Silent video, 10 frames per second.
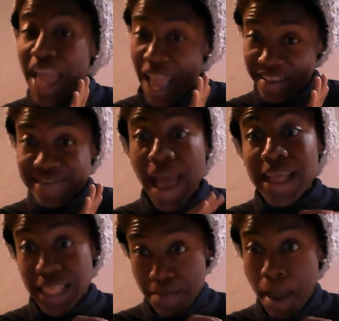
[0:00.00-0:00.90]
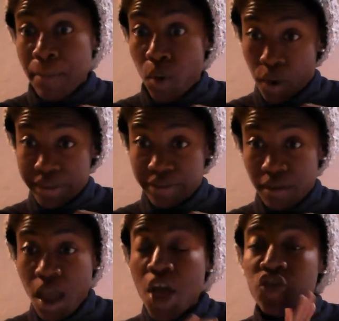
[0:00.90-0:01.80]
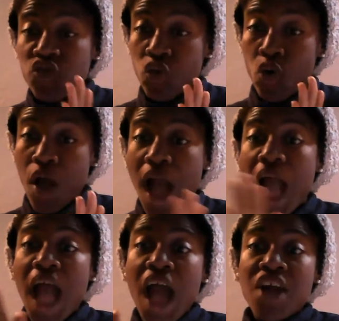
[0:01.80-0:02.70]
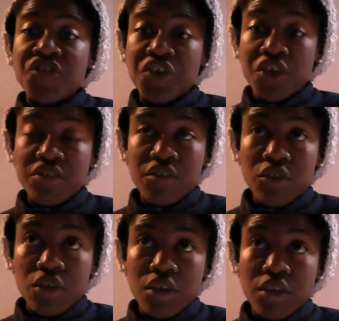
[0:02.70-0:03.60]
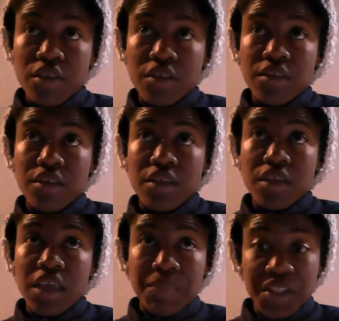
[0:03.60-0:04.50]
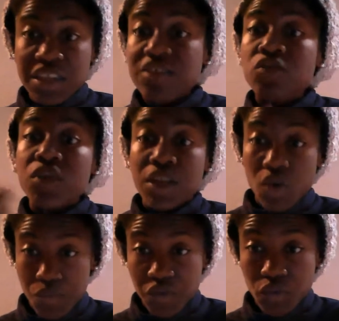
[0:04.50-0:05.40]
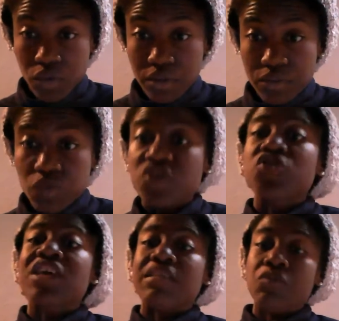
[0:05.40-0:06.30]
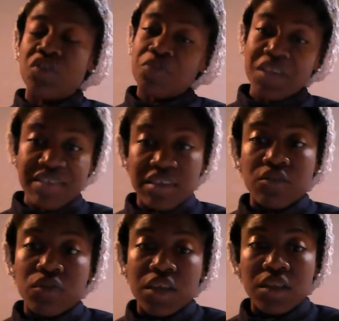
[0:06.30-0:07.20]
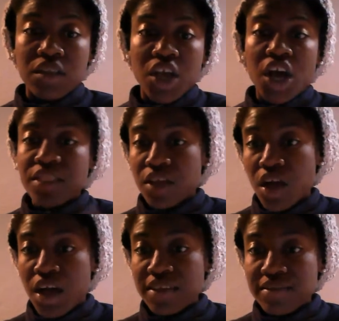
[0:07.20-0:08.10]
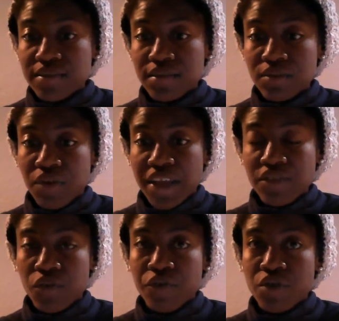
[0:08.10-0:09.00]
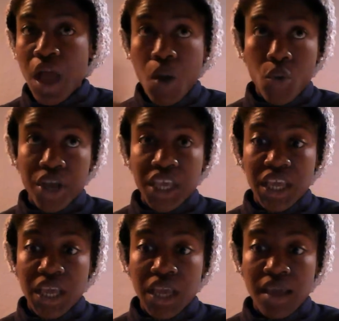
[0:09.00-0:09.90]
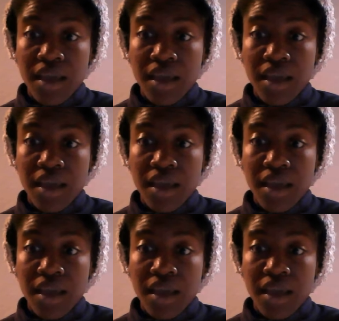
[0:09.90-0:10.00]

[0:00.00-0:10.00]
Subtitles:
Exactly my point. So to in Belize, you can homeschool, which means that you can cut the cost, right? So if you're not working,